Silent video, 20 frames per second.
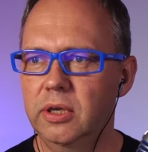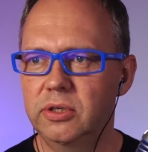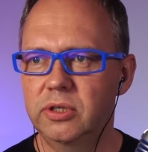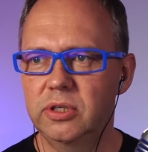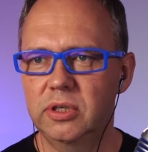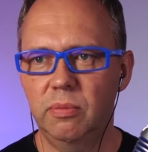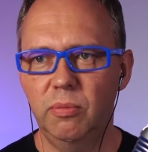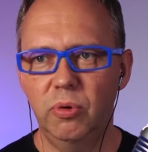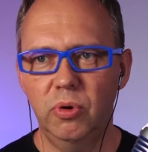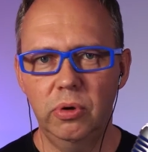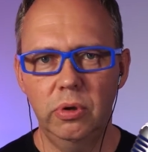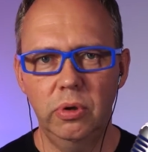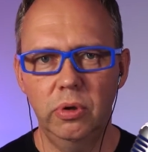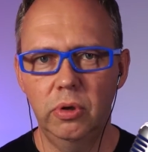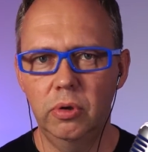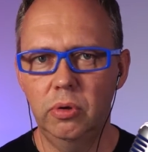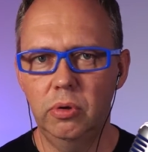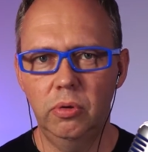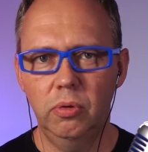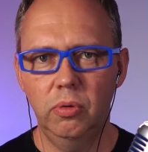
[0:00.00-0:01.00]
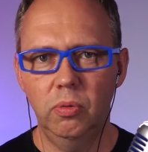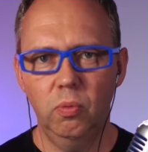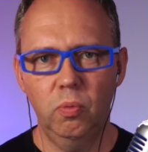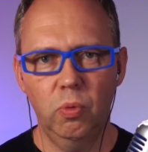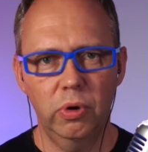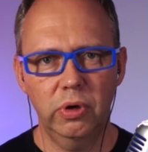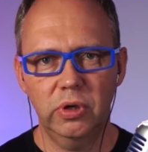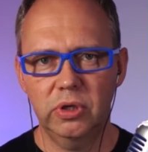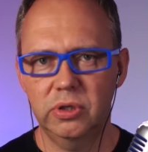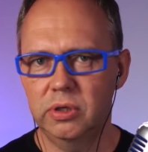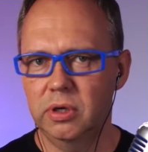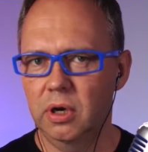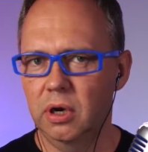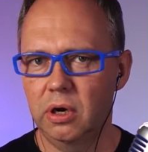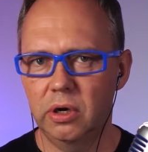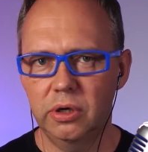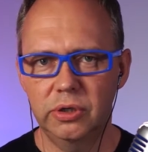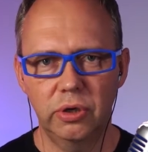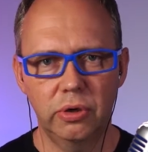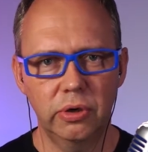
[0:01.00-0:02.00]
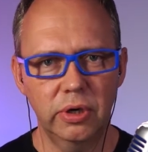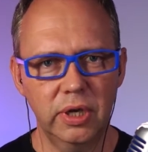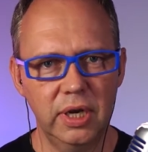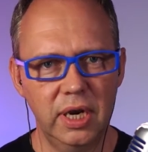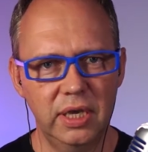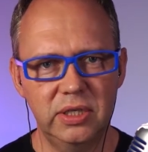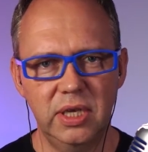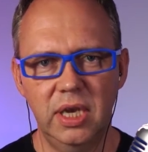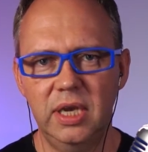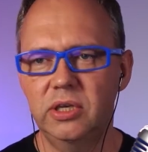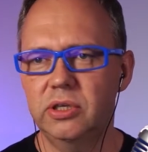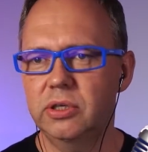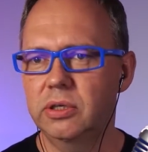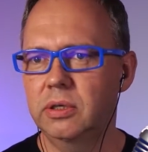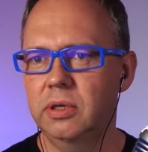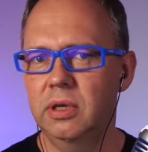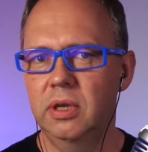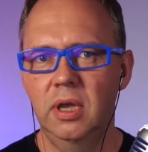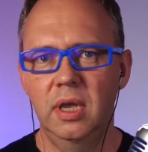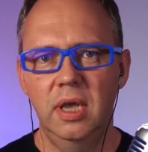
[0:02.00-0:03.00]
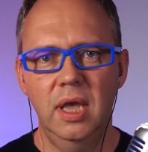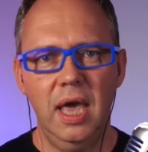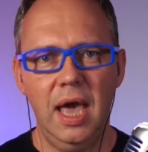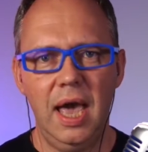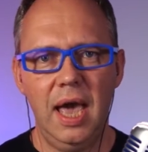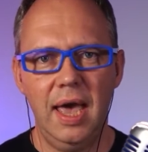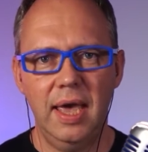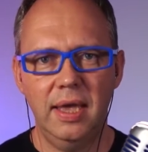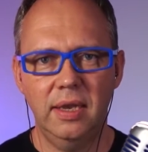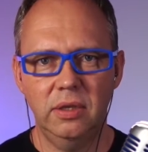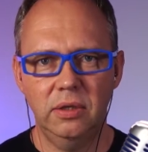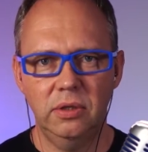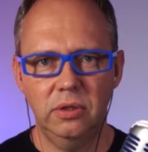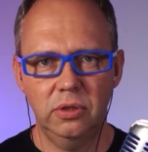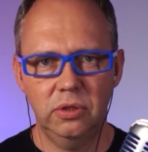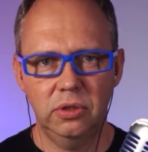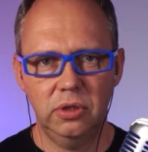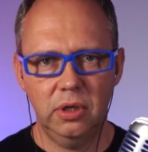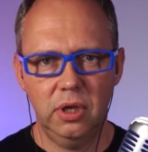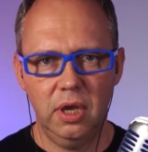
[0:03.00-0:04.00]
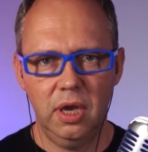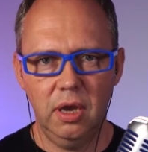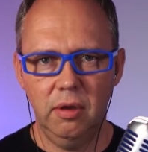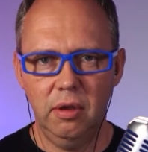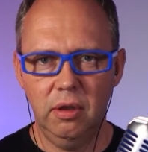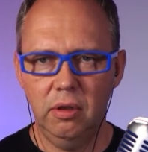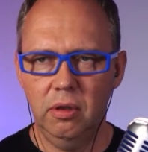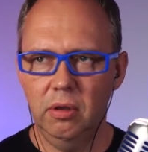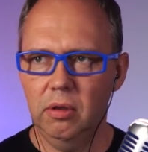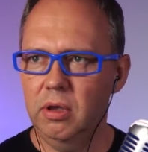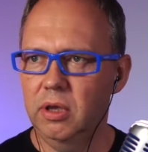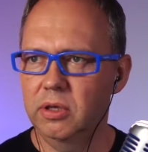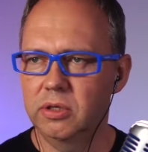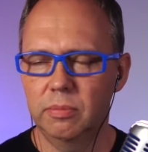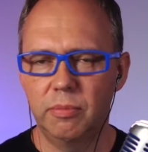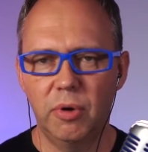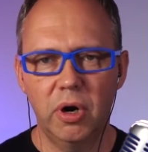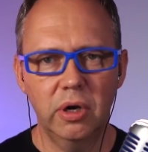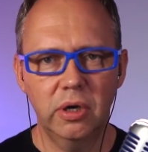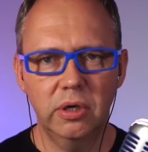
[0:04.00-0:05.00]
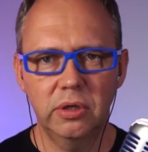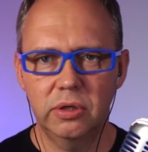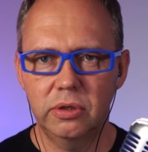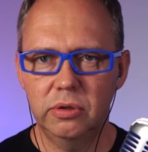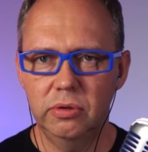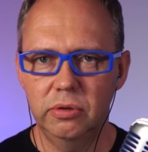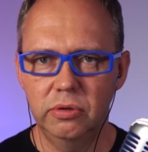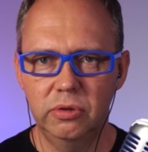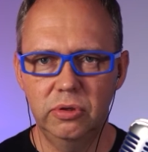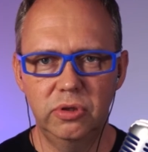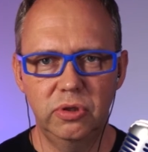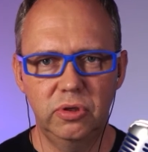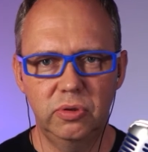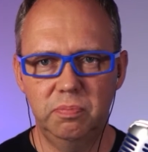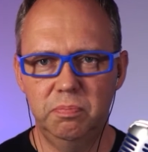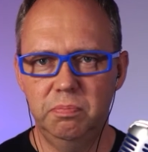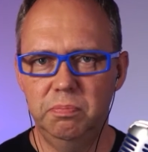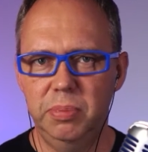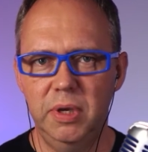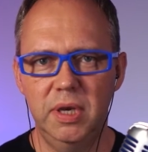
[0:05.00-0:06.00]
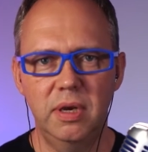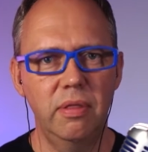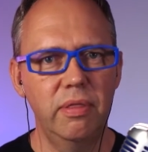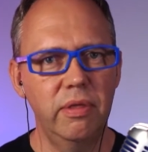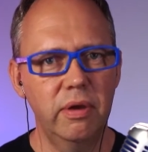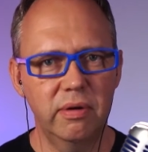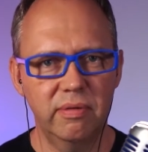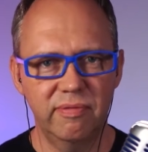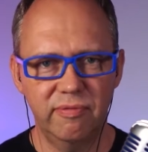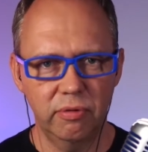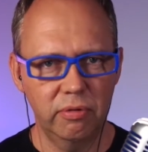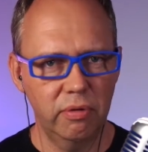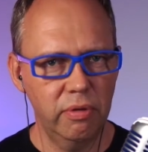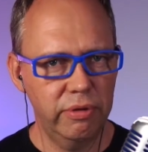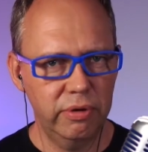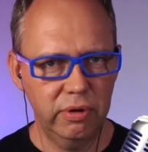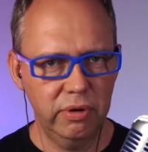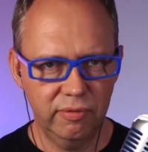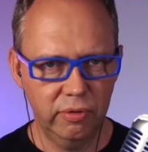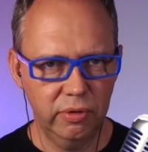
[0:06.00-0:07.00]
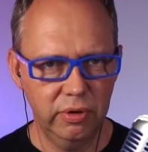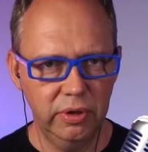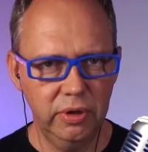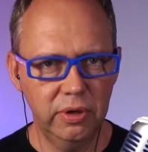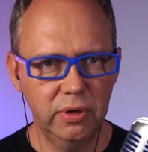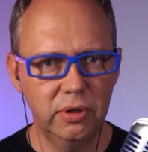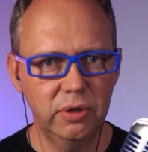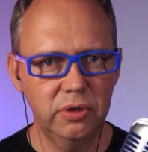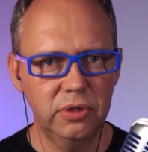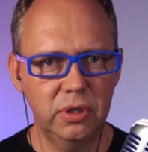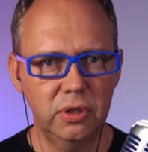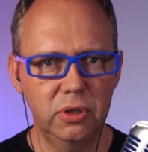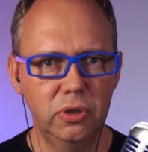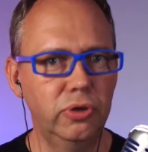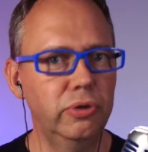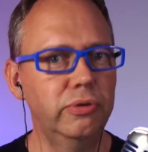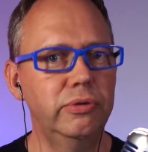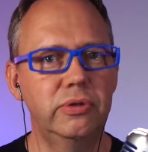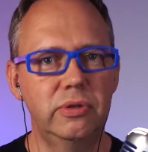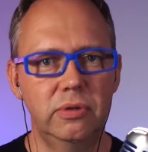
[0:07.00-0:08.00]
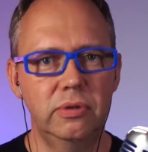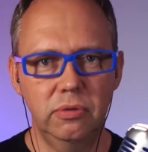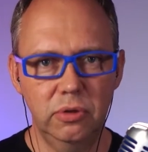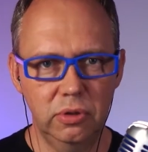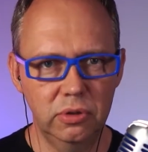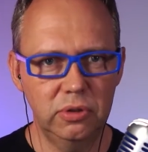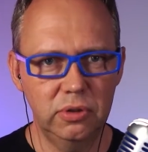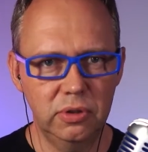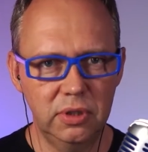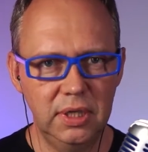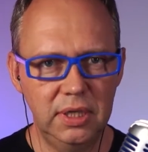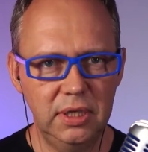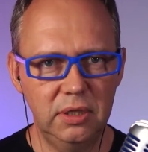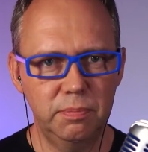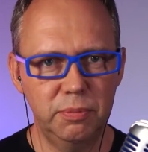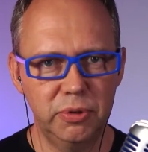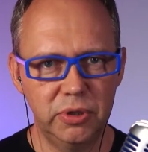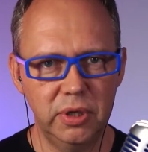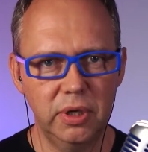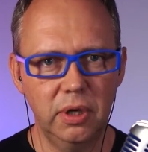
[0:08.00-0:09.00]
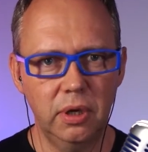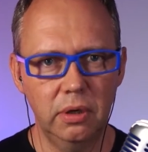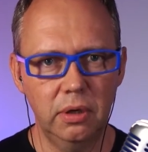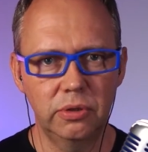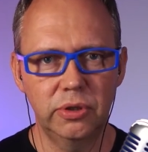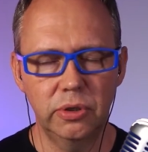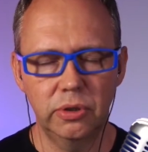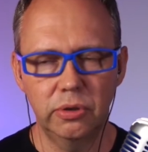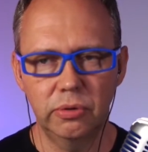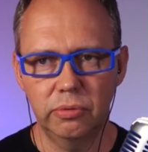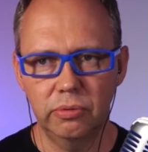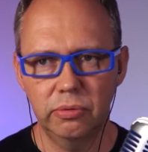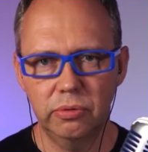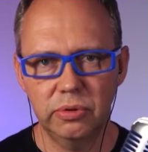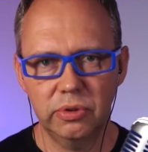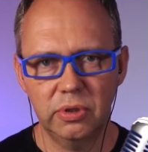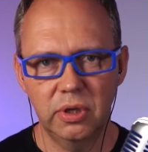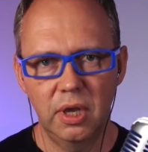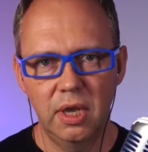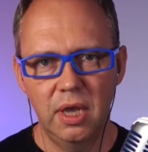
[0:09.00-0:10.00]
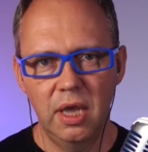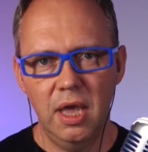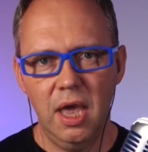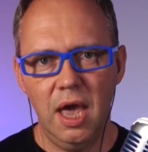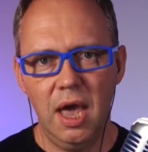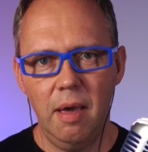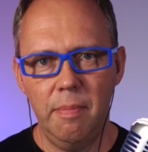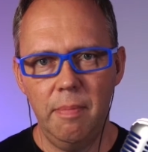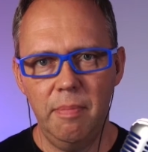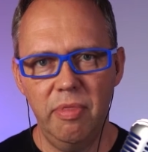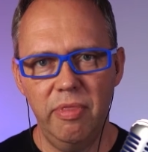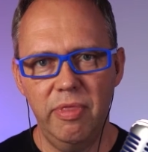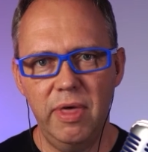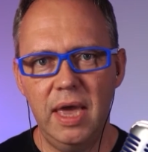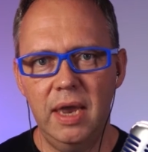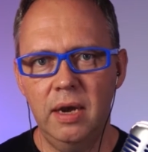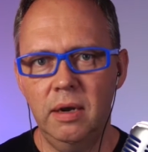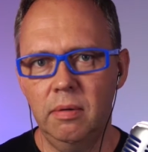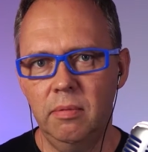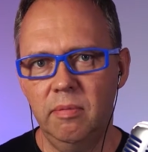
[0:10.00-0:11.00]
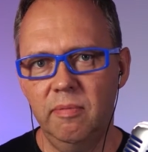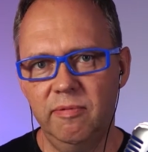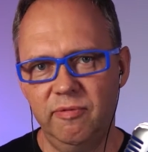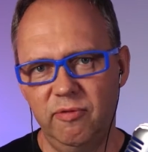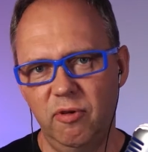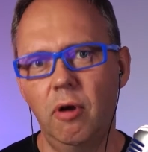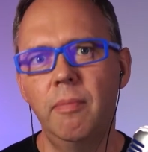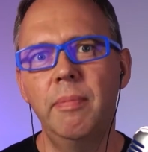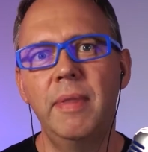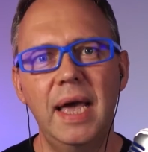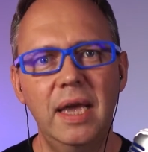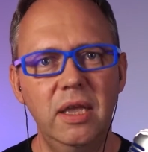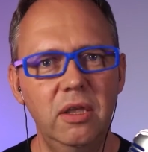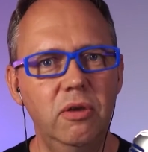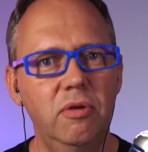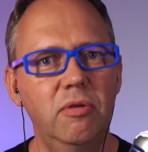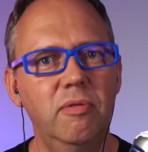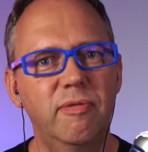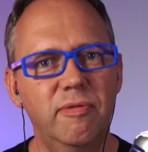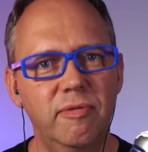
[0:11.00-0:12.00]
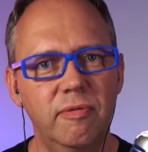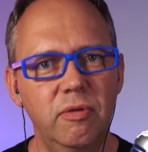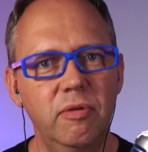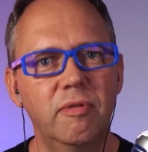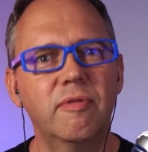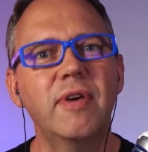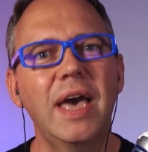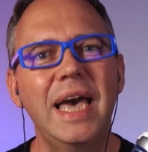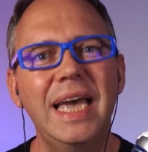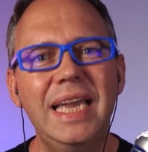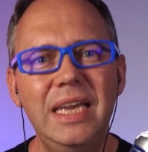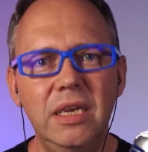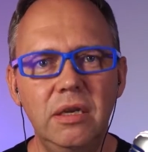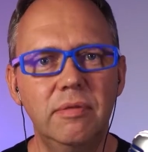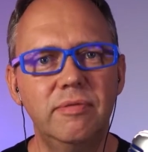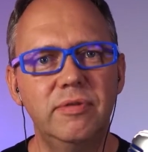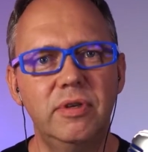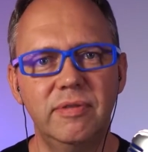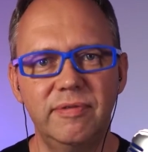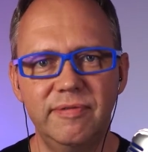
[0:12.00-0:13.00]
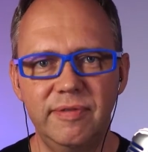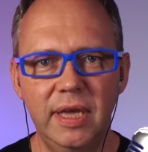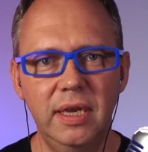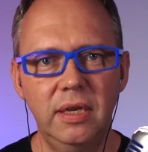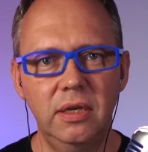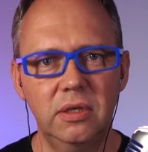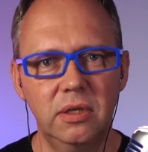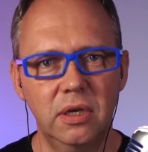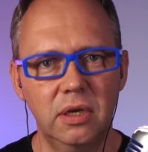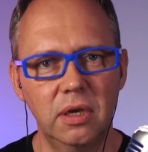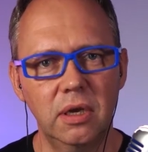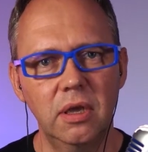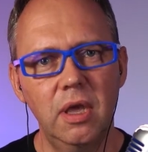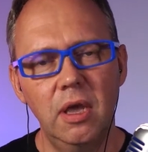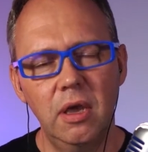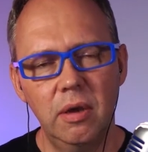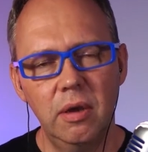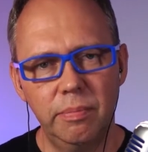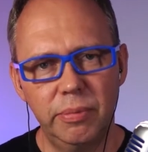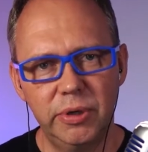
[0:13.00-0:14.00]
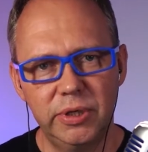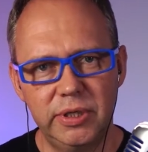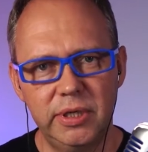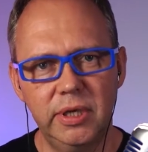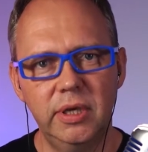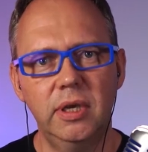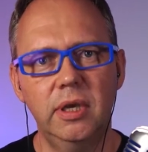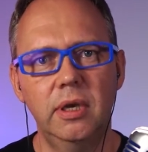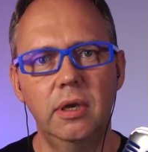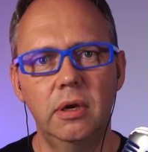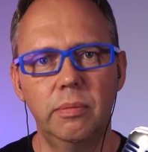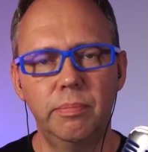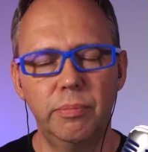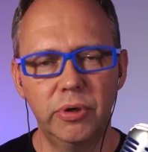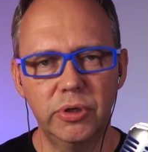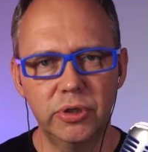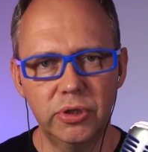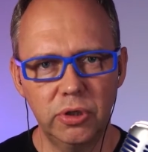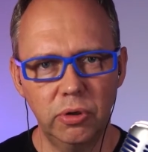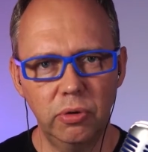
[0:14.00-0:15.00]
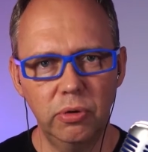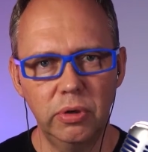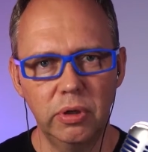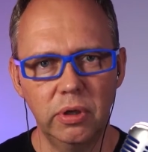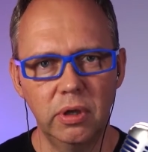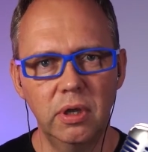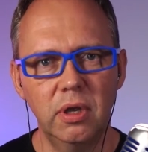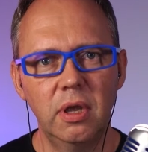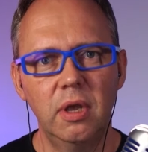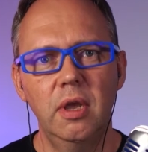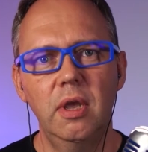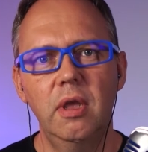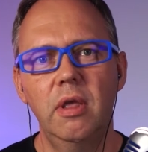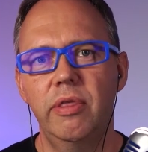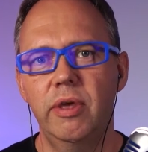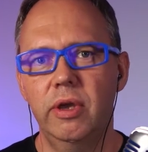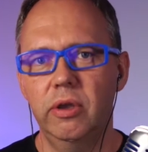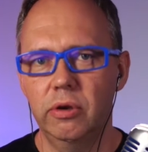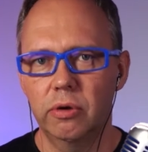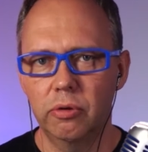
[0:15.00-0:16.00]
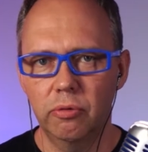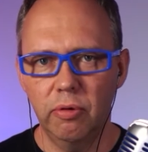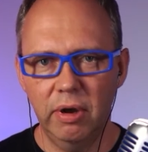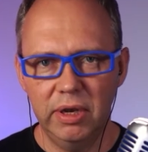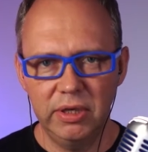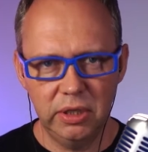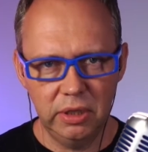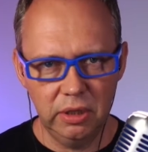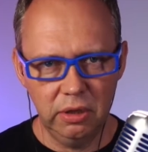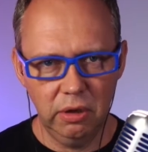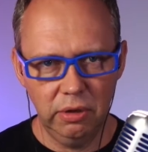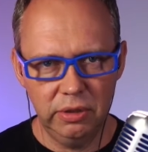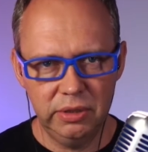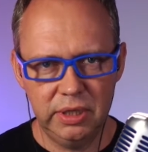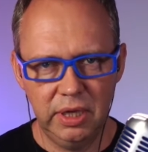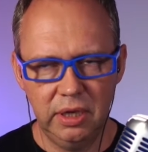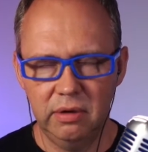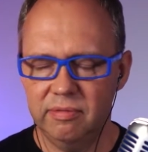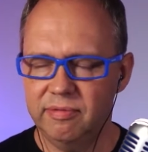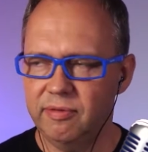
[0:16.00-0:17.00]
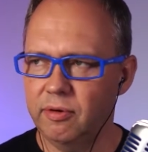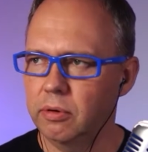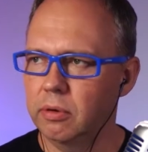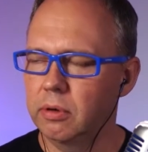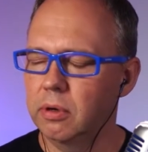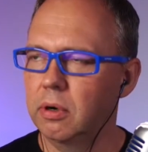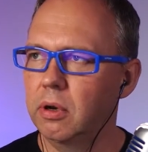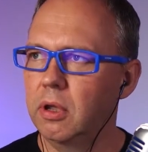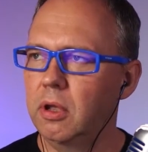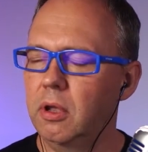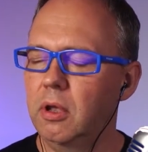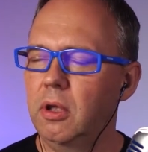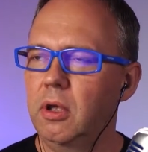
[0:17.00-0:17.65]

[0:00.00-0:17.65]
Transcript: is someone who works in a large organization and is a marketer who's been in there for 3 or 4 years and uses these particular tools, then from that you've kind of defined a particular persona that you're writing content for.